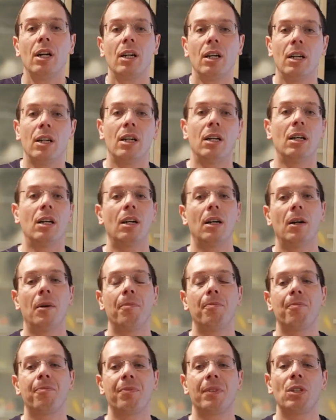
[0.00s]

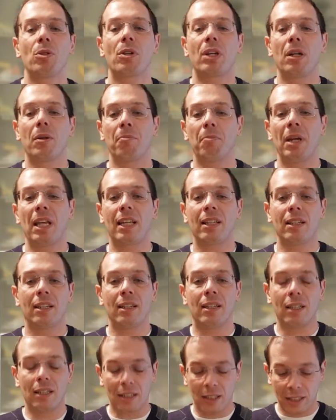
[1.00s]
You can make
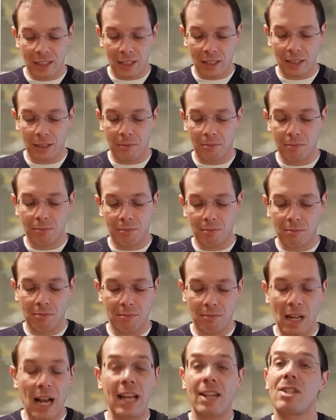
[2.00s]

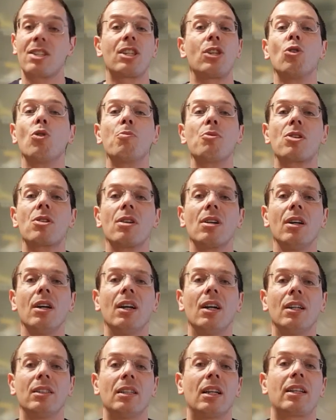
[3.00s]
the ice cubes
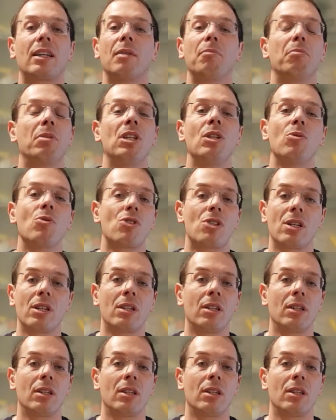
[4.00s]
that can be used